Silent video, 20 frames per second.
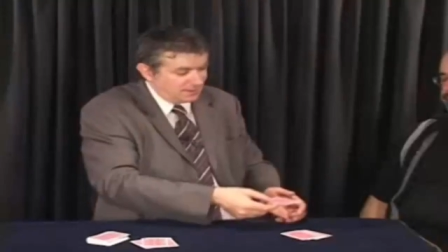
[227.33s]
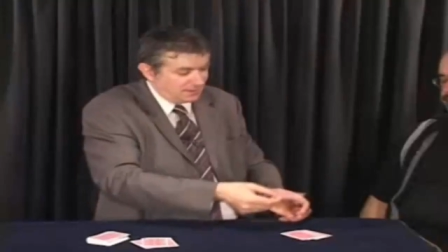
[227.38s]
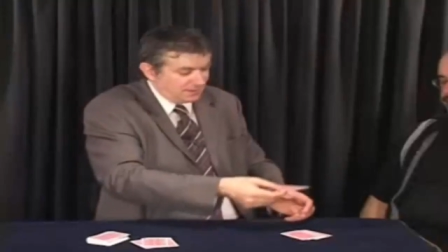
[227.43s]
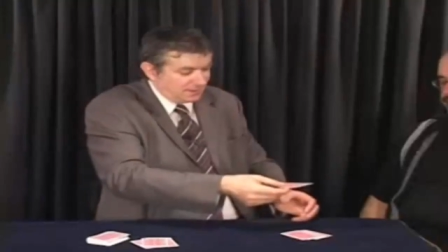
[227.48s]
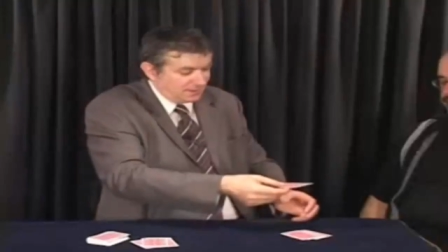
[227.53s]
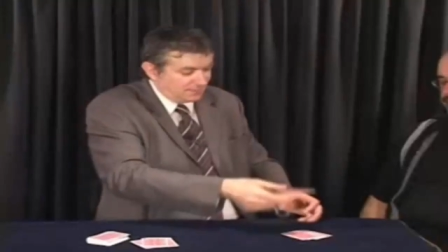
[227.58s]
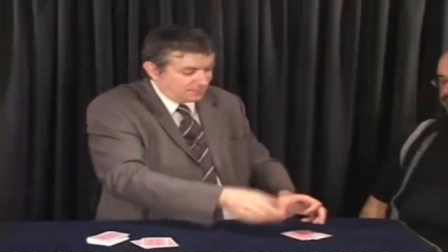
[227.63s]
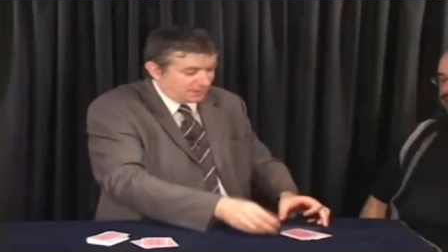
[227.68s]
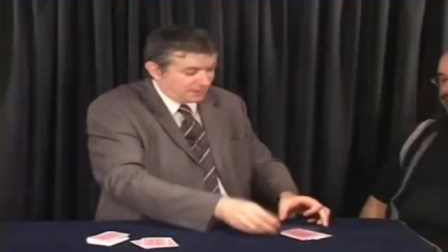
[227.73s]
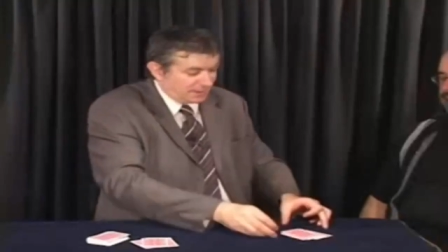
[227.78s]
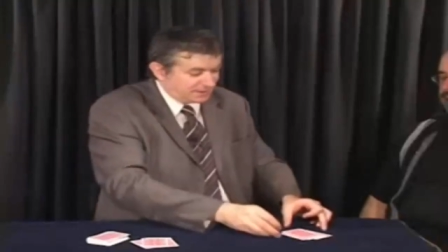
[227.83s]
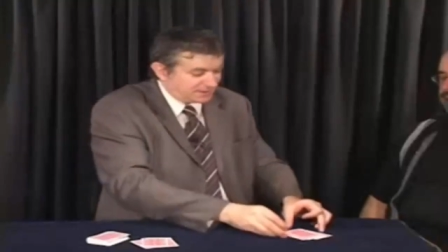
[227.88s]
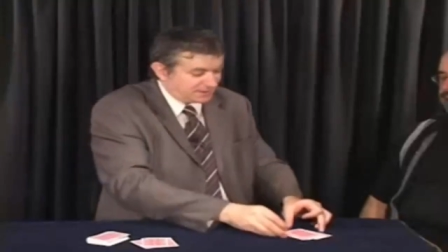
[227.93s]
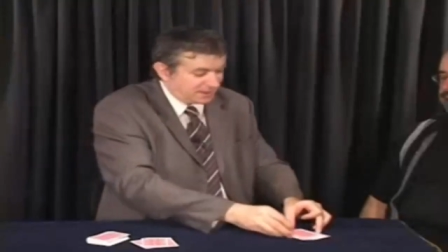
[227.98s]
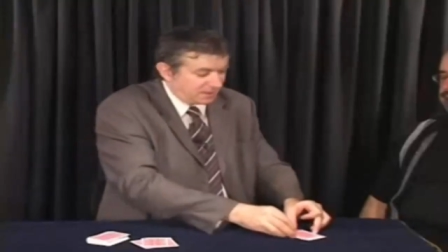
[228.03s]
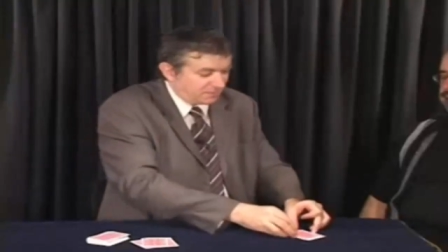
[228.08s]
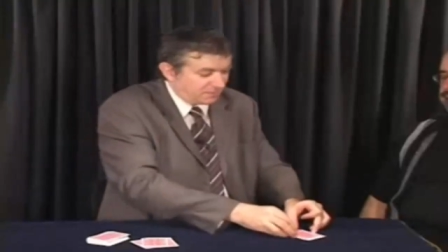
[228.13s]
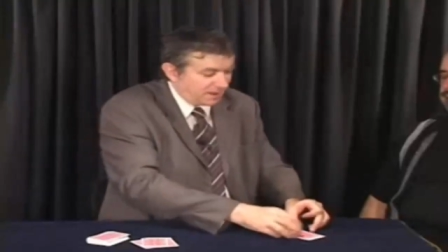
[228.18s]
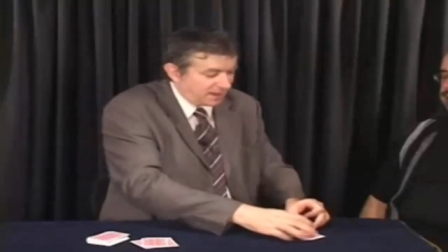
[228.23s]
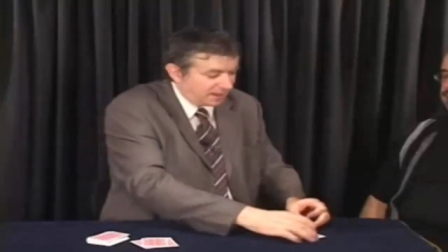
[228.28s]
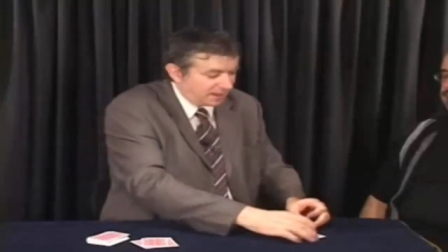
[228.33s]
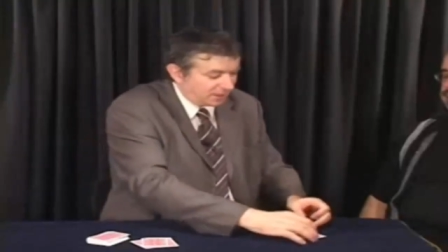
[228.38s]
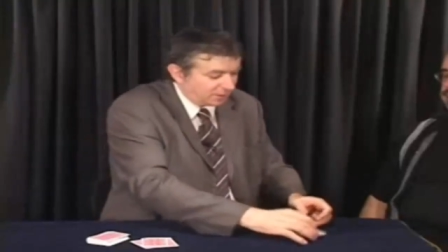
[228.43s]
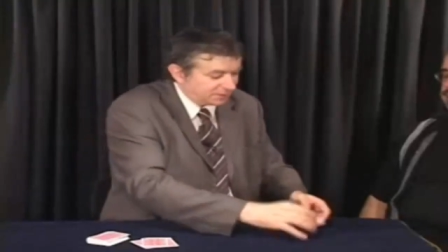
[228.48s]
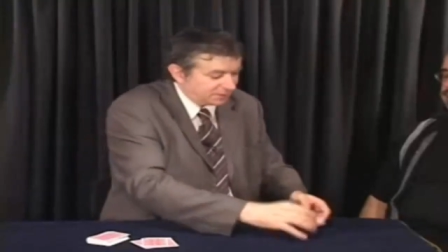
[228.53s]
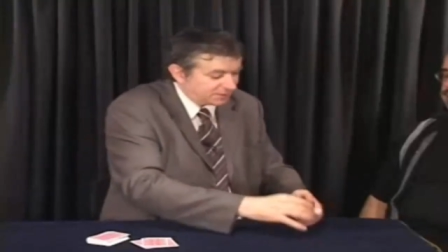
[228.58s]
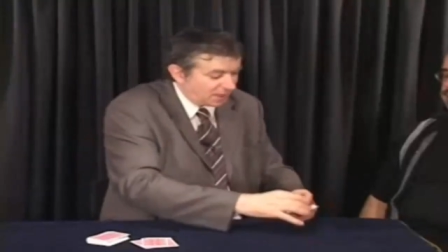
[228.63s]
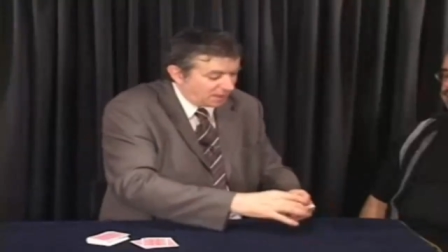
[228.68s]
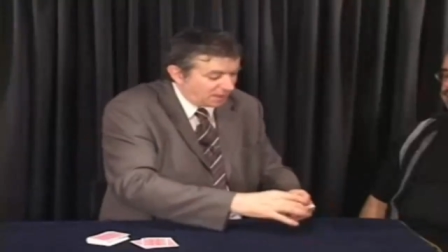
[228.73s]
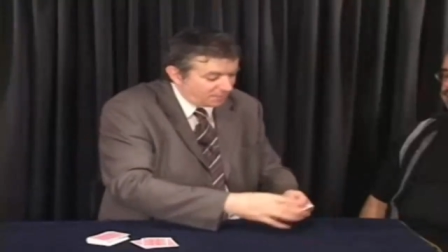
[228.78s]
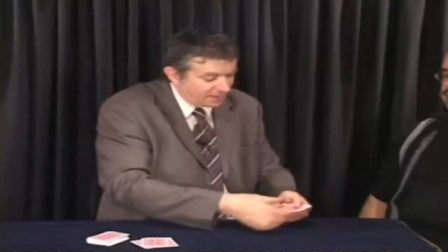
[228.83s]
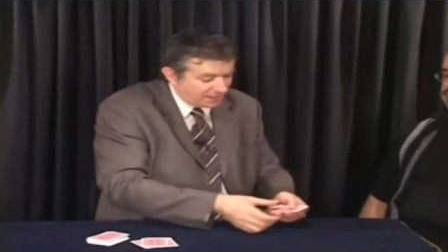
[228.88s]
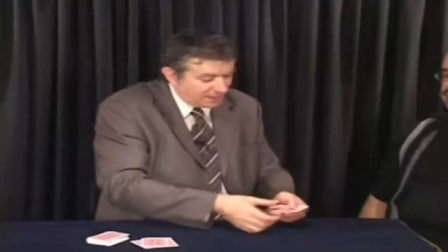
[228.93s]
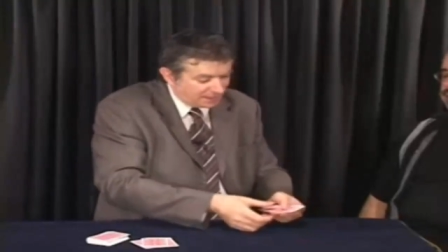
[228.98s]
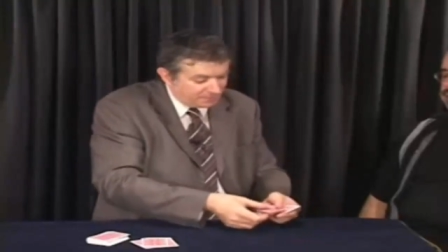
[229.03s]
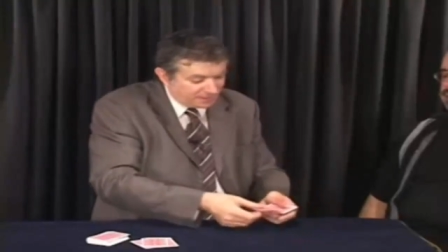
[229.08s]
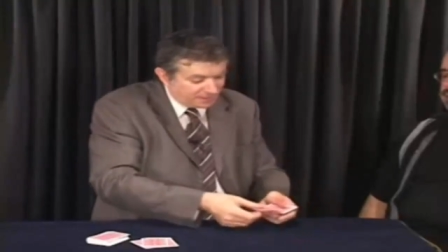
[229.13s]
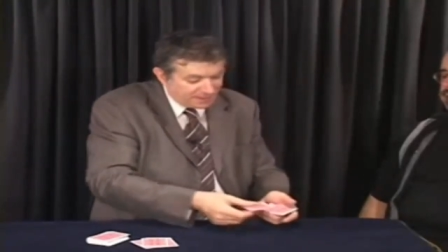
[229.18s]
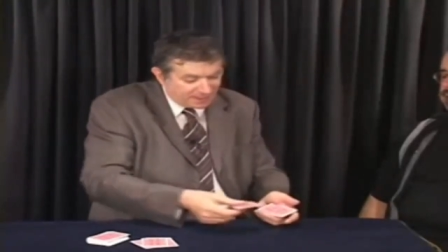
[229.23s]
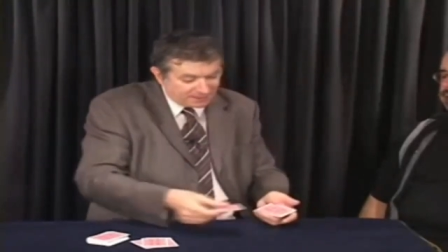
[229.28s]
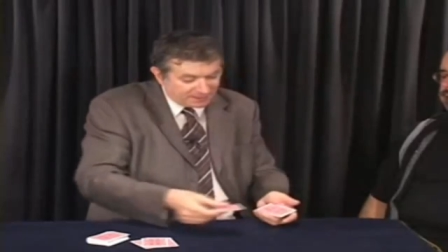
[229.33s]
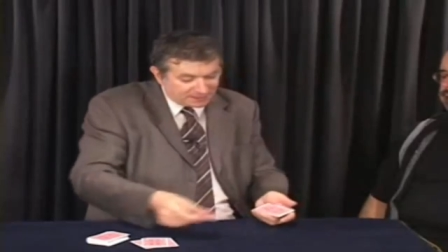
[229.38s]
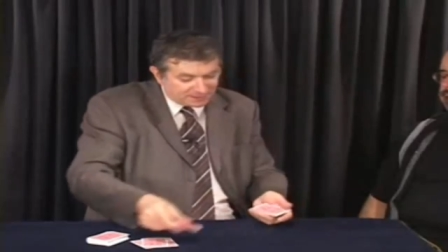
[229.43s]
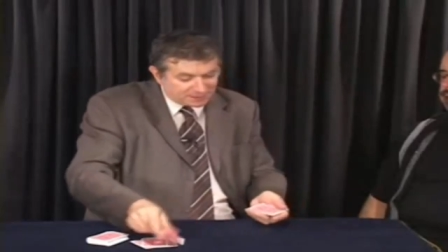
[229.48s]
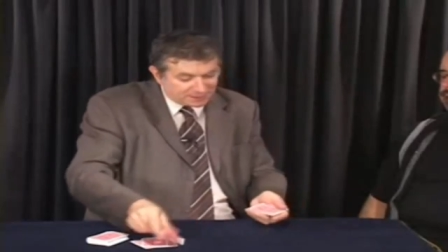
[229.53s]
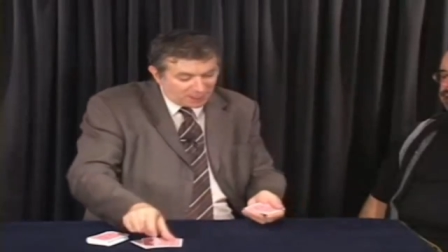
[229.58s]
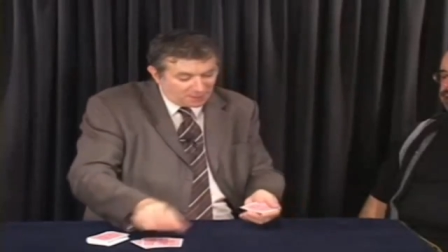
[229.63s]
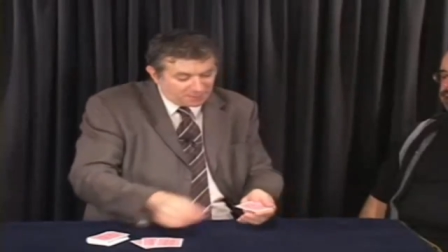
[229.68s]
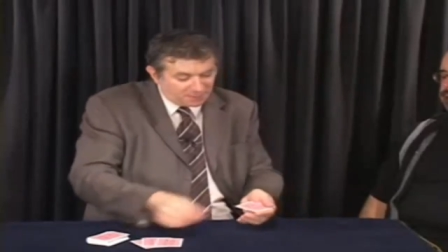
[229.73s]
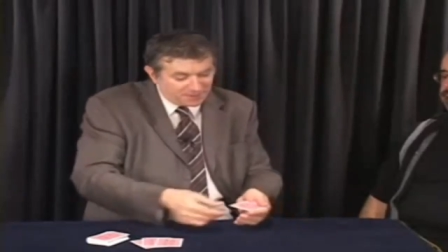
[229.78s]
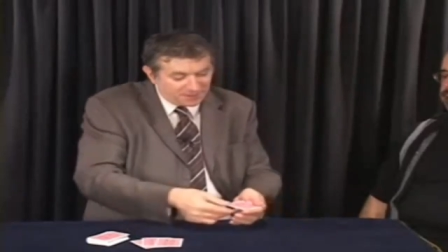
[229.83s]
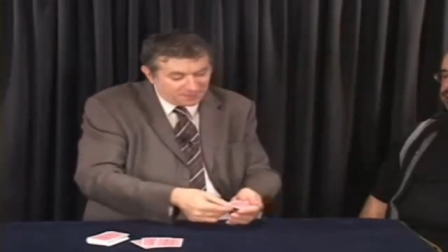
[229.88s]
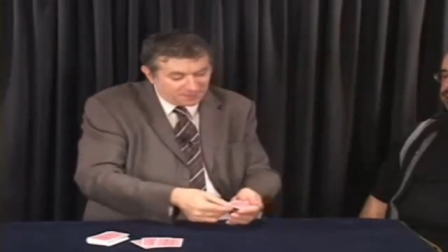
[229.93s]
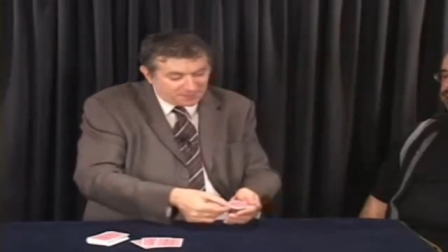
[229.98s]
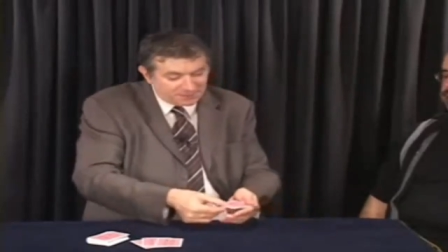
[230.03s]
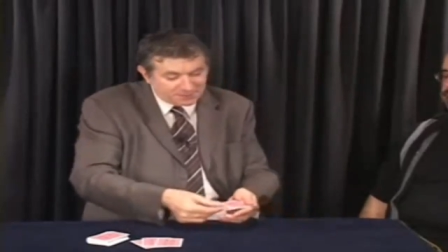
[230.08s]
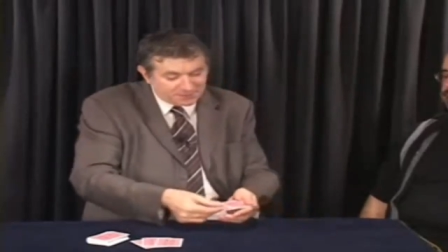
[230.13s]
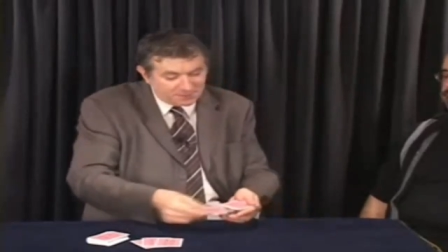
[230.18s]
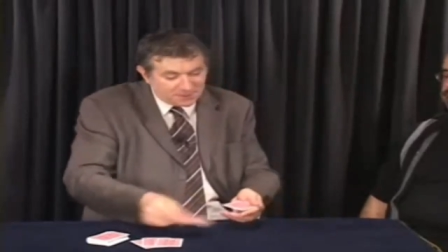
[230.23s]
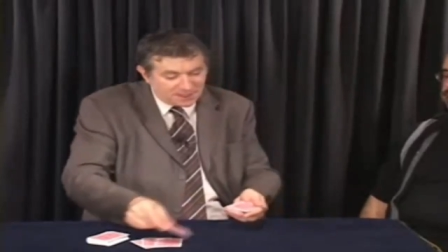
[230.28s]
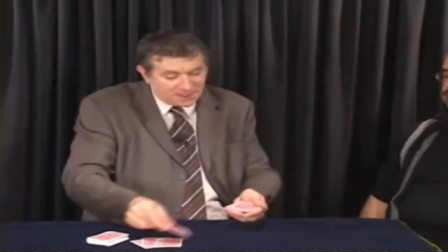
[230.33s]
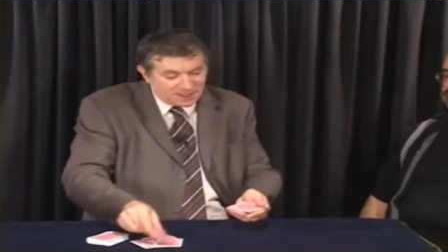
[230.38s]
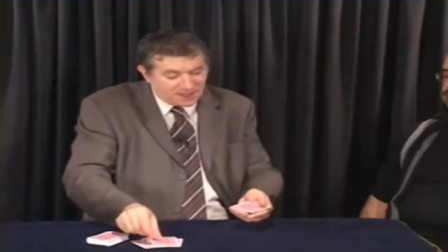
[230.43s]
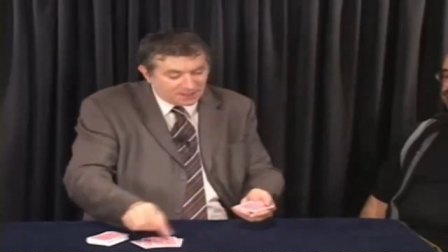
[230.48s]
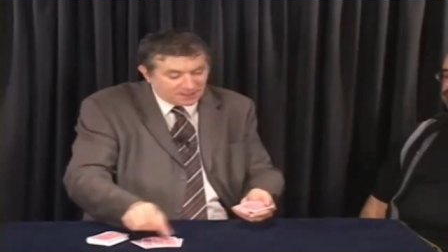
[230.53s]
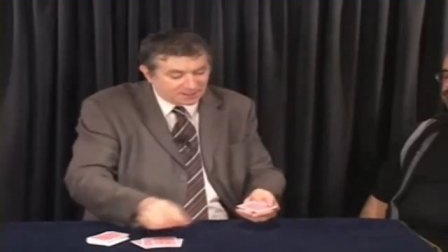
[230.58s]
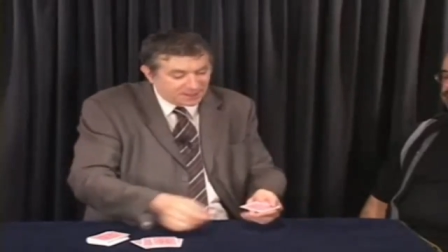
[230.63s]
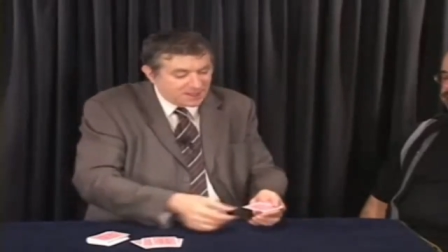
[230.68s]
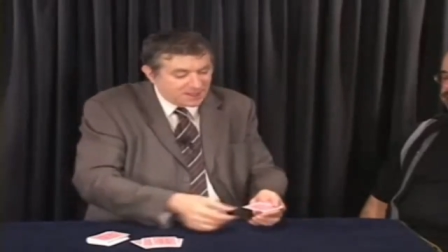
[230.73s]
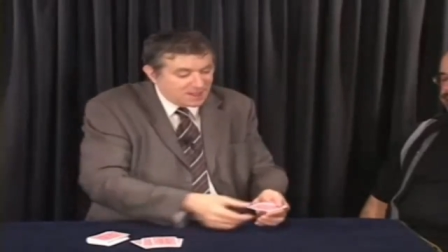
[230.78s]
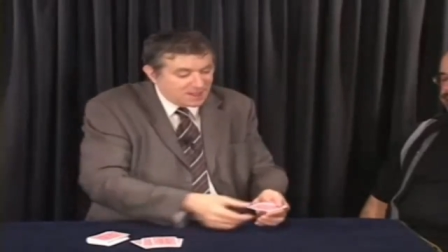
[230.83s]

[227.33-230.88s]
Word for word: Yes. Place the remaining on top. Eliminate the top and the bottom card.